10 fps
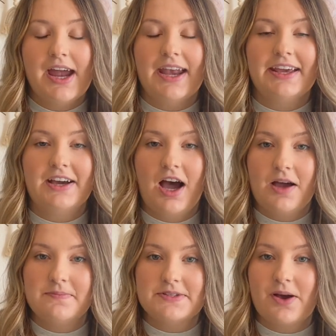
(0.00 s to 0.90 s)
and it
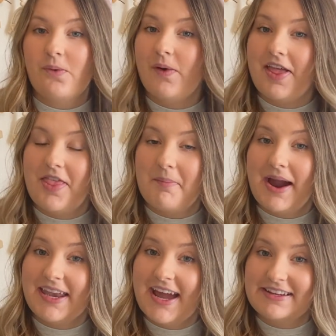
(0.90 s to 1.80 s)
comes with
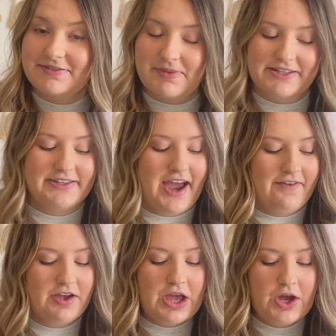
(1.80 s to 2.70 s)
my next
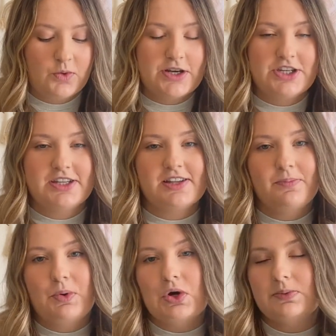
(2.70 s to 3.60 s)
must-have, which is a
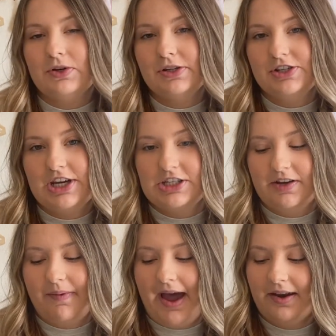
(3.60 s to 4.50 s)
portable
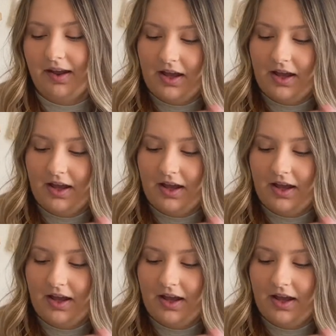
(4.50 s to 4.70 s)
changing pad.